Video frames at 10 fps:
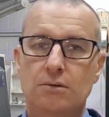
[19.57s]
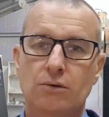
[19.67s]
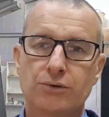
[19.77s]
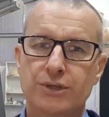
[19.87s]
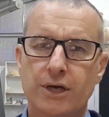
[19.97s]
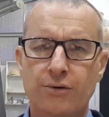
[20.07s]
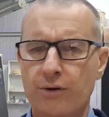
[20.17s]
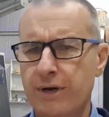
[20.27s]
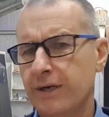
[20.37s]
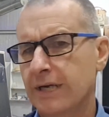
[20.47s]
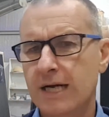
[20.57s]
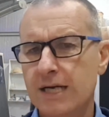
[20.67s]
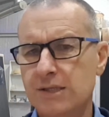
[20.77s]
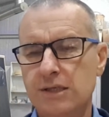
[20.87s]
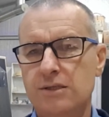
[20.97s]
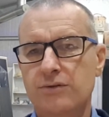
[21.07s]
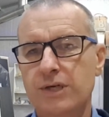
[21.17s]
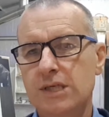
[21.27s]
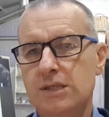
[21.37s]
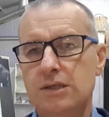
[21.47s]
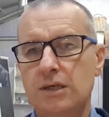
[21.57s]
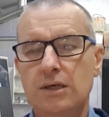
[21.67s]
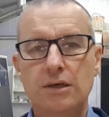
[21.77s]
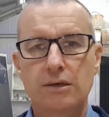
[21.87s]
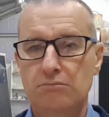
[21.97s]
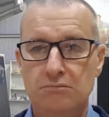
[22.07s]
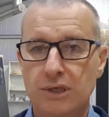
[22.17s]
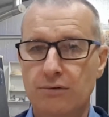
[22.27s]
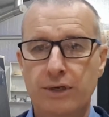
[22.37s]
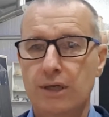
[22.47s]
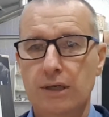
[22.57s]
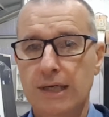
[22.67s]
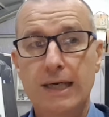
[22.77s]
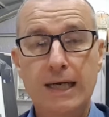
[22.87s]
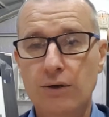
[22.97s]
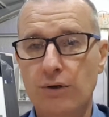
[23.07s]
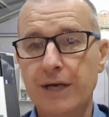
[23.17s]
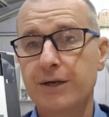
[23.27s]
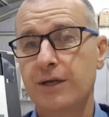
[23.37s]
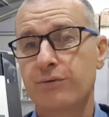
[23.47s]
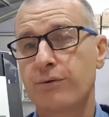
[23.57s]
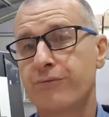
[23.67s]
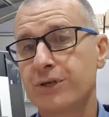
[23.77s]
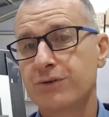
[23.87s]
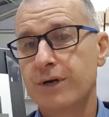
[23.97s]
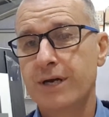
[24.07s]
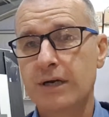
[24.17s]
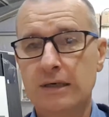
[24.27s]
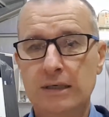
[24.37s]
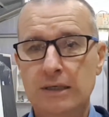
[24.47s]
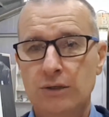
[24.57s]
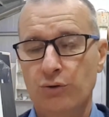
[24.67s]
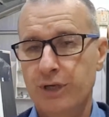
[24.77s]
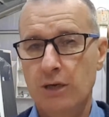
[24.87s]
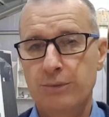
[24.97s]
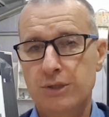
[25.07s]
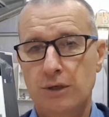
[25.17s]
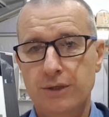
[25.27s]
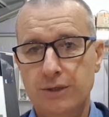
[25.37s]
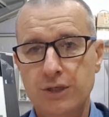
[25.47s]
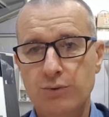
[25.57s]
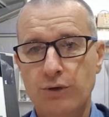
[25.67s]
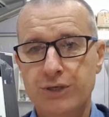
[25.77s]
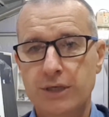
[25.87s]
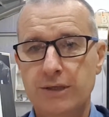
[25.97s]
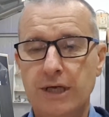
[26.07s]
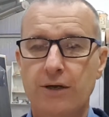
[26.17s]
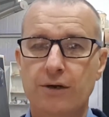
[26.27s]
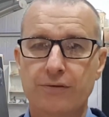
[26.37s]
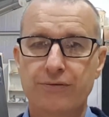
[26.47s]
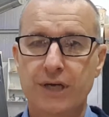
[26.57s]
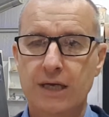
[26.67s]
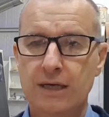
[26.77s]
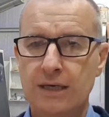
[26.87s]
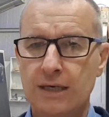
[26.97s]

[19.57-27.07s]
Also around car seats and things in a regular car, or underneath the refrigerator, or down beside the dishwasher, that kind of thing.